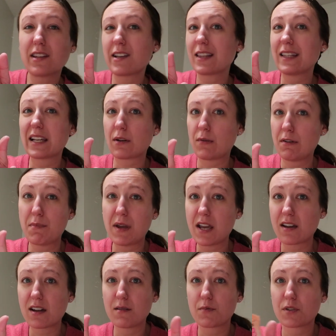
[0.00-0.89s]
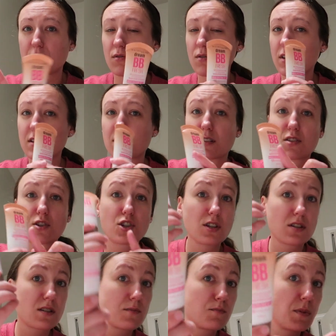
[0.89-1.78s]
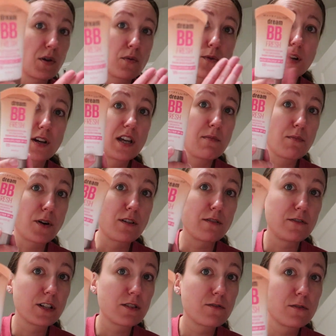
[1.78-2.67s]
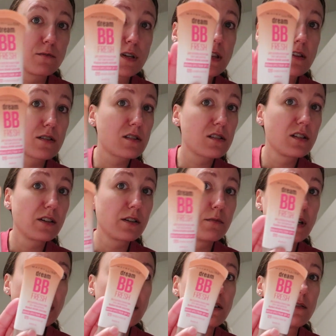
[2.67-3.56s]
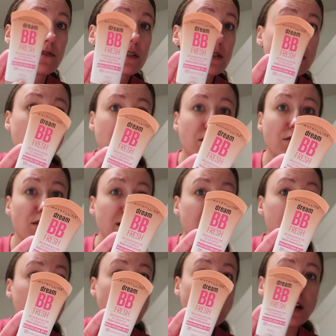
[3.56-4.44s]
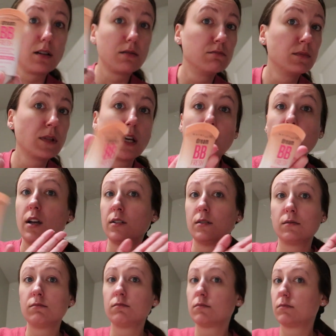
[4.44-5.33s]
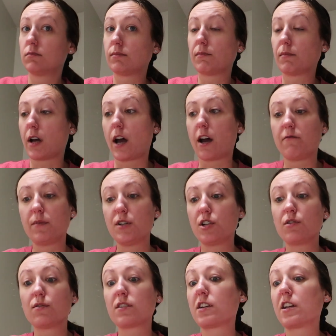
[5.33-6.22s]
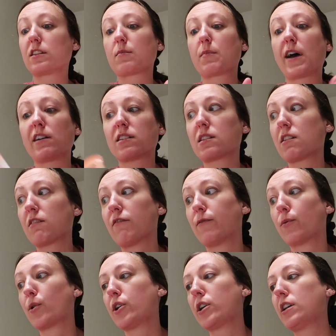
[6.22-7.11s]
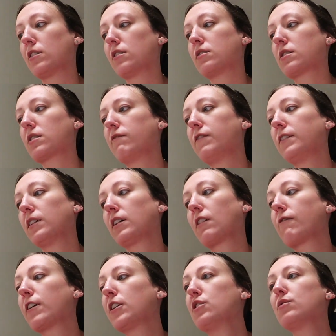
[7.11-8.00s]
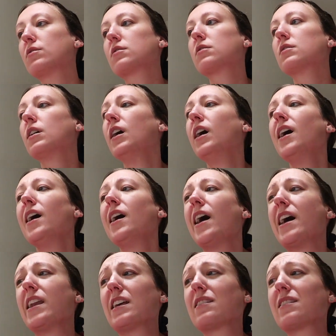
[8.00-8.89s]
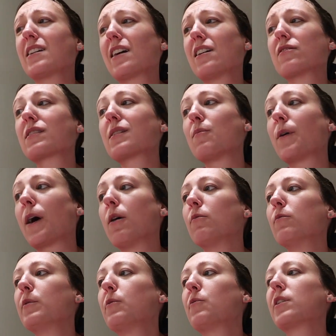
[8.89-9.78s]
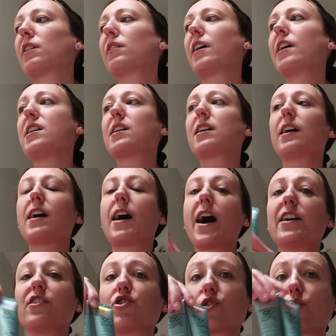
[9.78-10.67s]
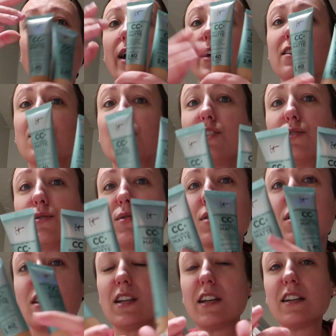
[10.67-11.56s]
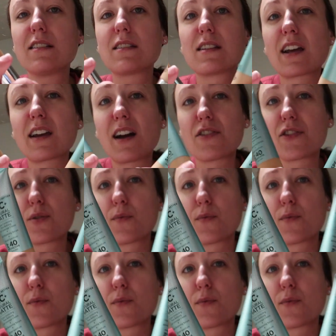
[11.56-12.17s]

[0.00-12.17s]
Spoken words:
like liquid makeup, so this has just been working perfect for me. There's a little bit of sunscreen in there. I've been using it the past like 4 years. I feel like if I used anything else, I probably wouldn't like it. I tried to use these and I got the